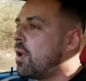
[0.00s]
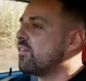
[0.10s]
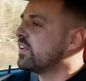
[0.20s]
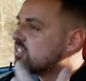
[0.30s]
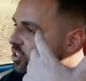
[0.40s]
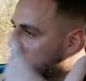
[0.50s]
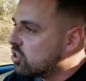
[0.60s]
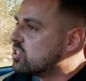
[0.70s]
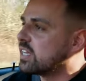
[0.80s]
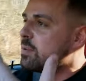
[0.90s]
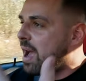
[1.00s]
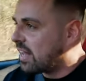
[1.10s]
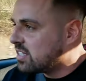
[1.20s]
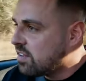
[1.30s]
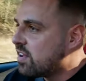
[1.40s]
I think it's just good to keep
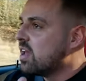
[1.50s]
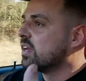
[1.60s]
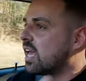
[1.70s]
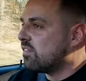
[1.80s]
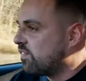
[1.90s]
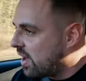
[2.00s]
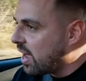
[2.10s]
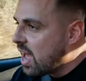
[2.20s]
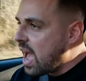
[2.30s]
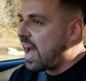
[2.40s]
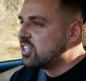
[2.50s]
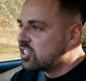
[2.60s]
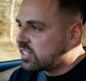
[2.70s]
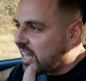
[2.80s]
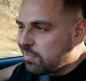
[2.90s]
active, keep fit, and
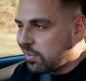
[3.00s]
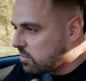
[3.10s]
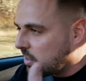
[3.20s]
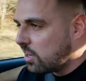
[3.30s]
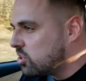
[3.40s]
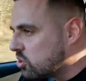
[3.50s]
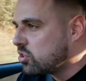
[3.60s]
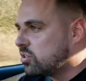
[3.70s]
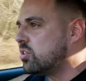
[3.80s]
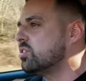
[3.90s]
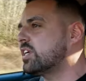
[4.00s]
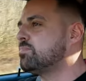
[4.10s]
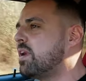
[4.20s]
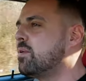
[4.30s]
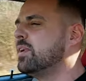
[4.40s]
just keep, I don't know, just, just
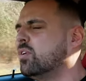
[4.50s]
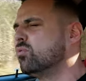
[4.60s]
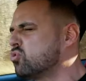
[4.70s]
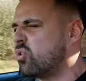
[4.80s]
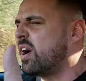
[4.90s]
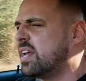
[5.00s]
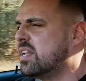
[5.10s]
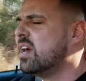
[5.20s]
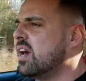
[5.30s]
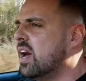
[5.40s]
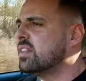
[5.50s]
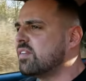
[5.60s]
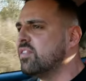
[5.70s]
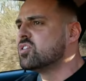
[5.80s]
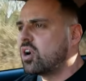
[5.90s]
experimenting or trying
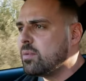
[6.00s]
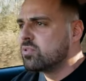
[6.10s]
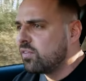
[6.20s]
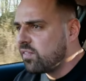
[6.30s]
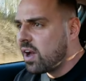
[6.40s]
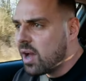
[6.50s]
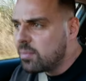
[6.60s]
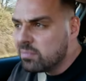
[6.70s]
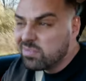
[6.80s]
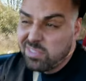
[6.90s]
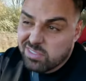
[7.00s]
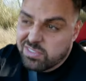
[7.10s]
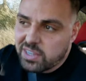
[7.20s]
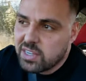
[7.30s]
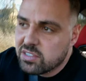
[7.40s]
different types of um,
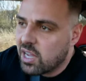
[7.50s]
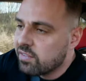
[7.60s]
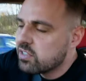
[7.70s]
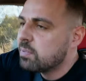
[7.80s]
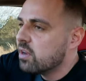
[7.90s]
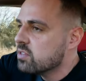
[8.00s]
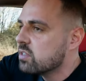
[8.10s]
fitness stuff, I suppose.